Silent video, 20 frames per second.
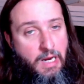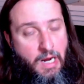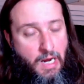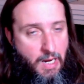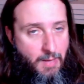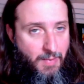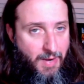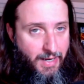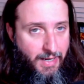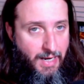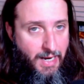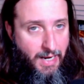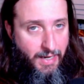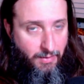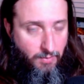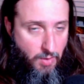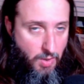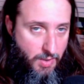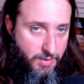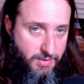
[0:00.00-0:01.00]
I
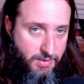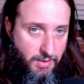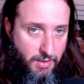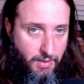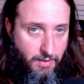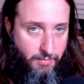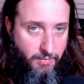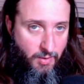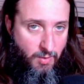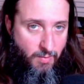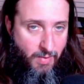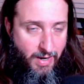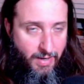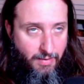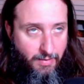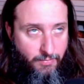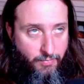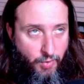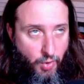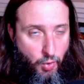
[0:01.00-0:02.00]
lost the
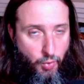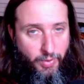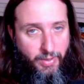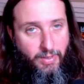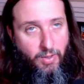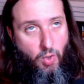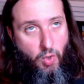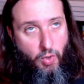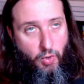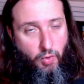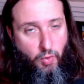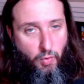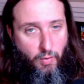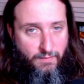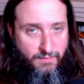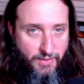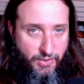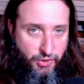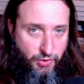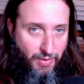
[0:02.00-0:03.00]
only hardcore
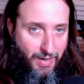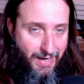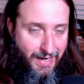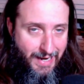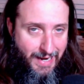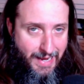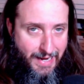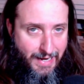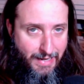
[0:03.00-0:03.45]
adventure I had,